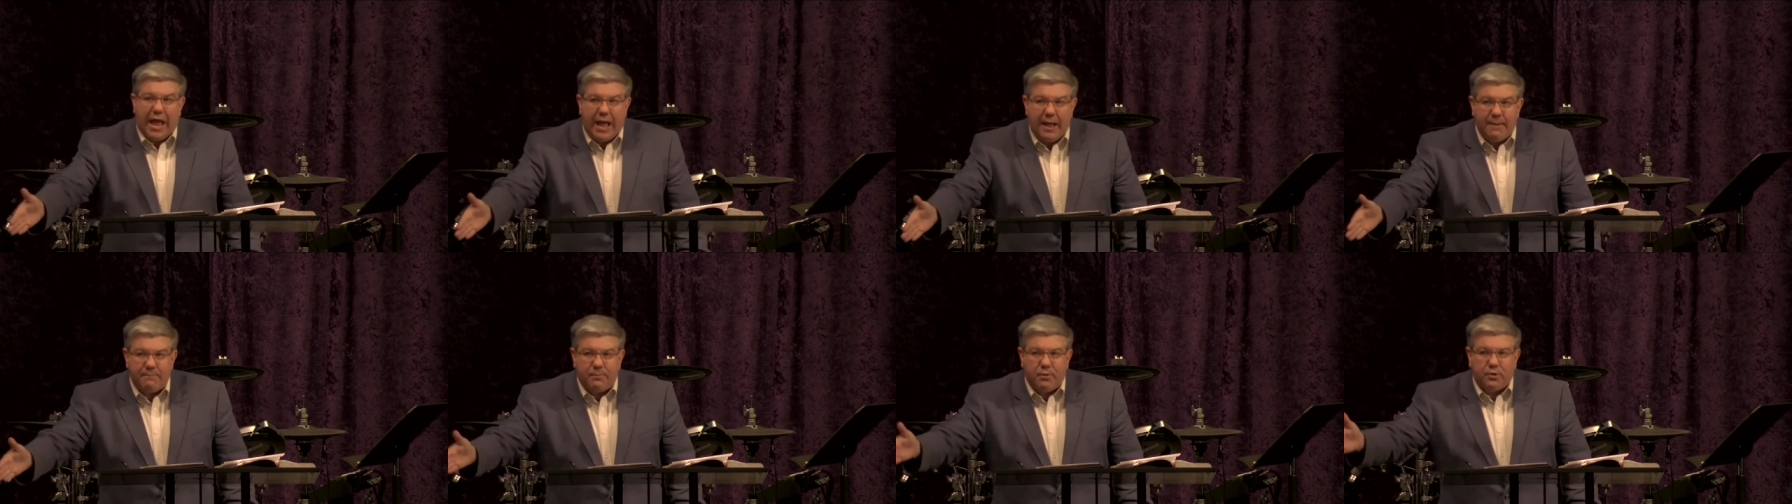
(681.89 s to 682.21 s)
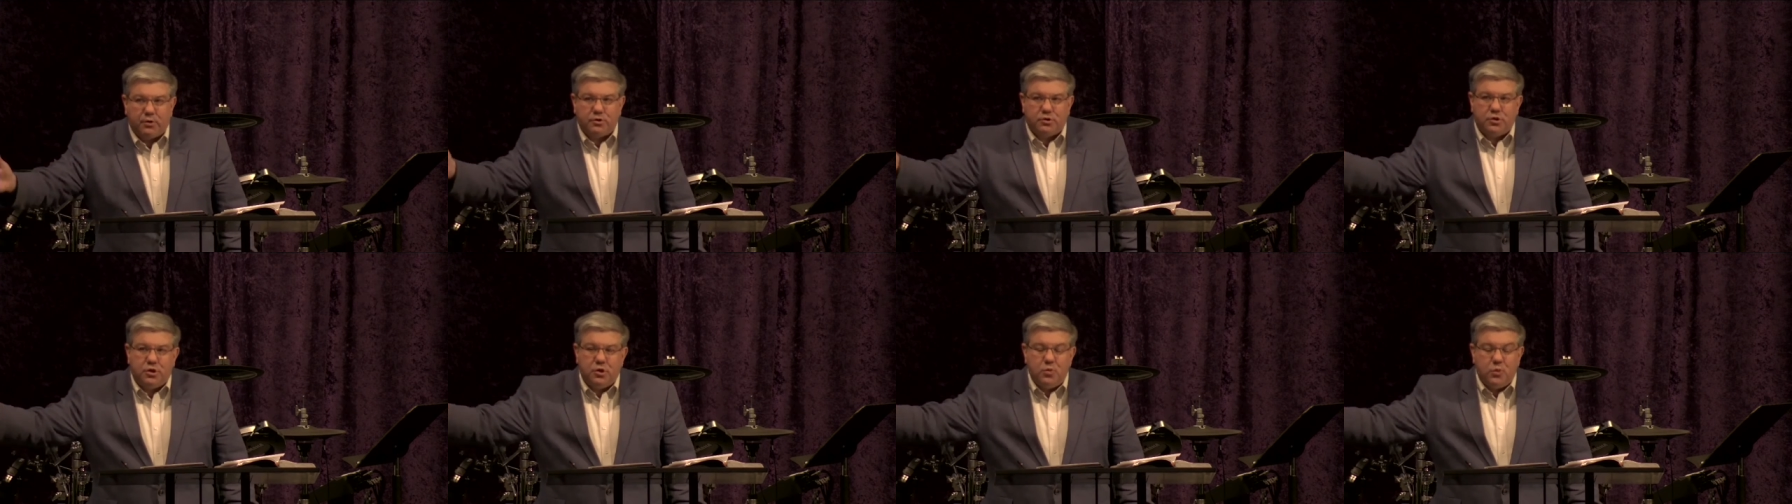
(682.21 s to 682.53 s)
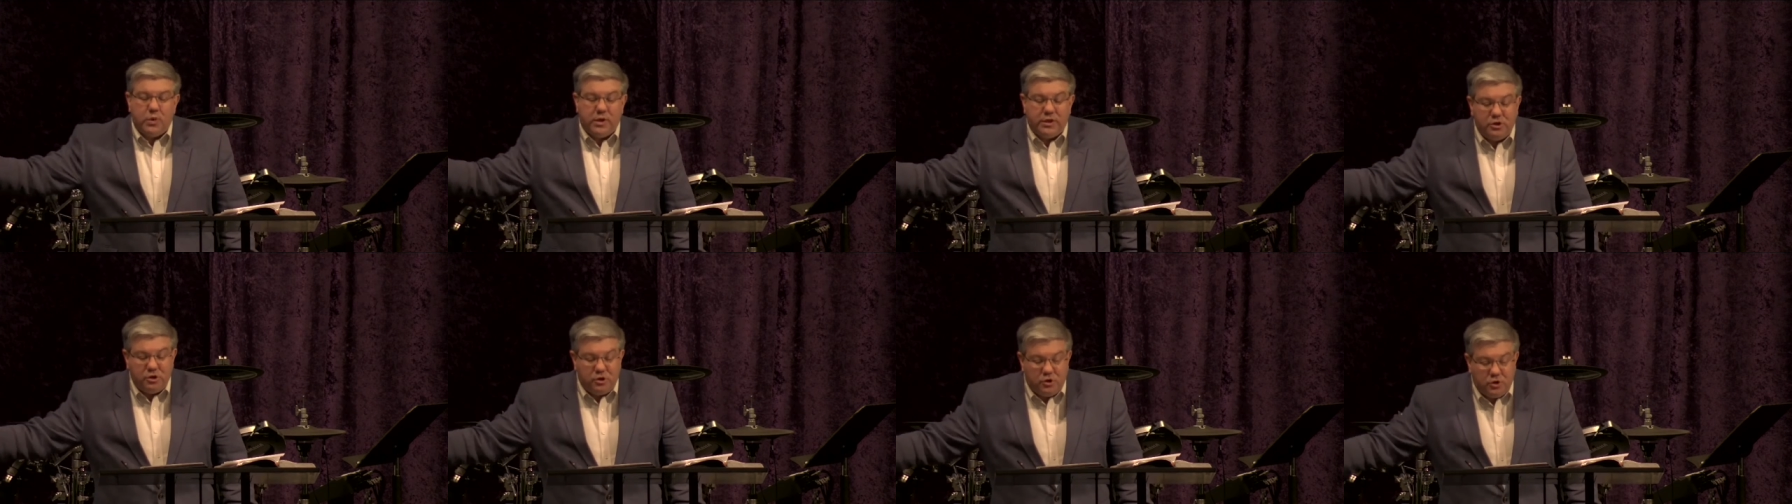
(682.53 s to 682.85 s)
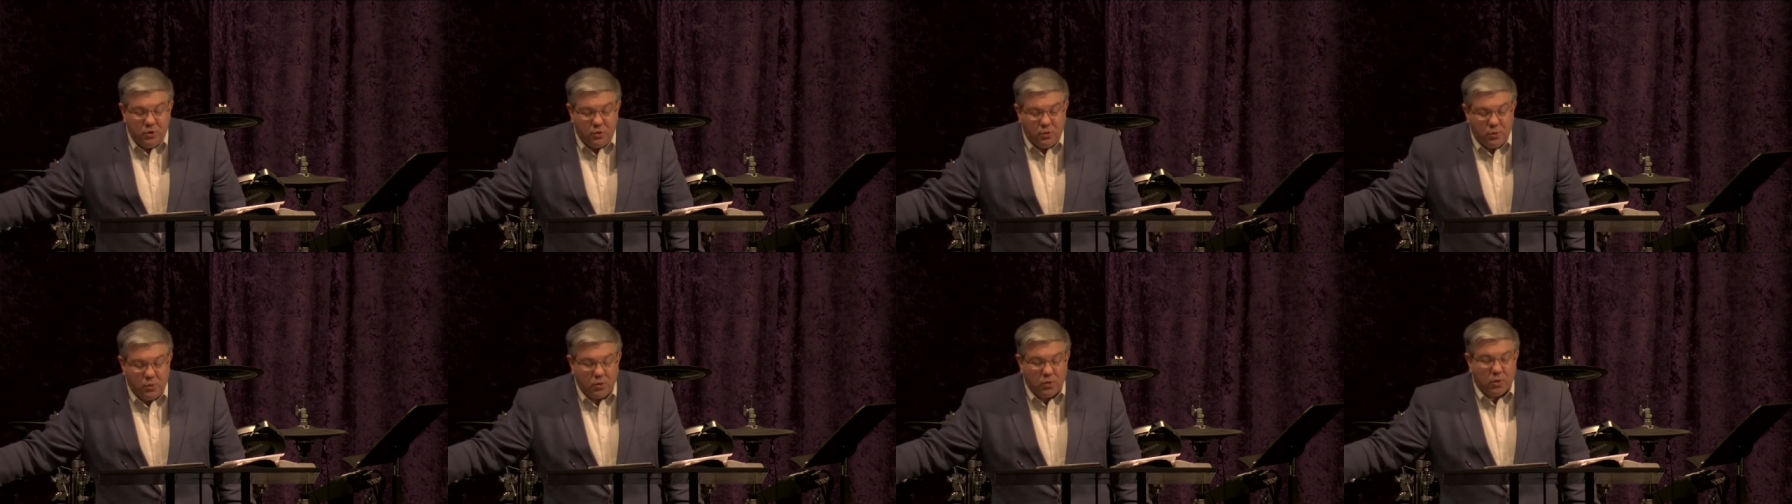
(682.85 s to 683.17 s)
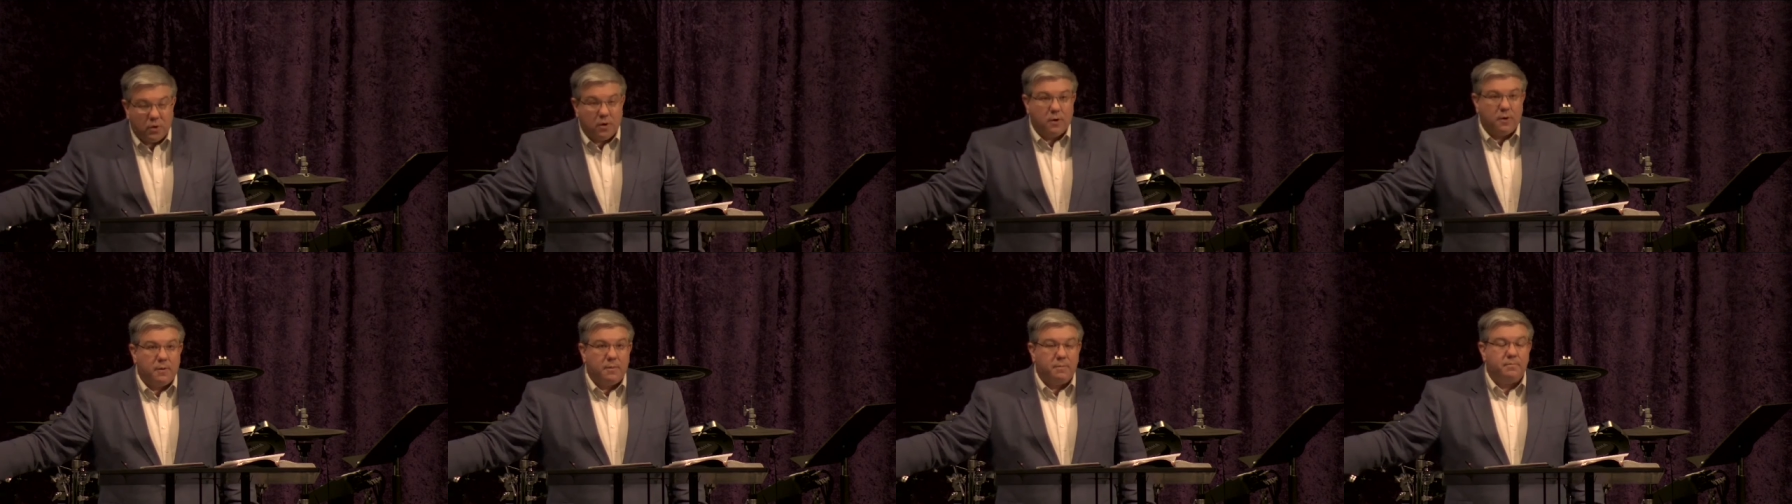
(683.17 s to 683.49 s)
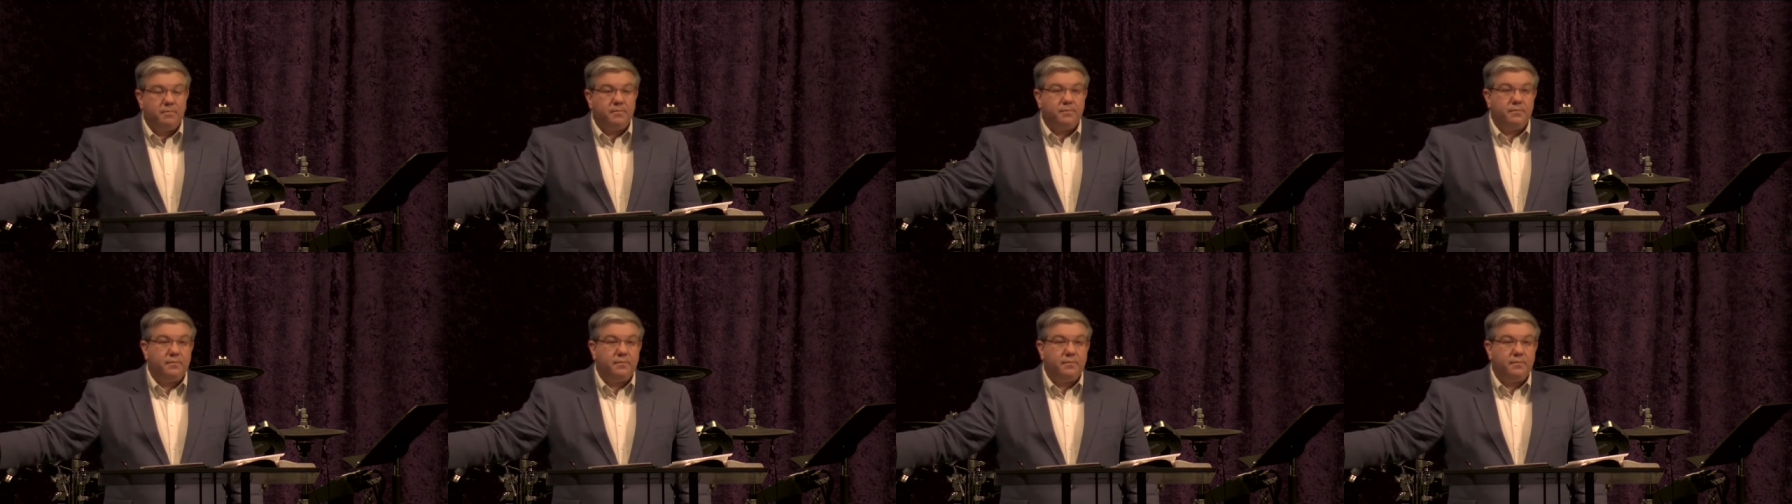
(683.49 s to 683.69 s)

able to endure.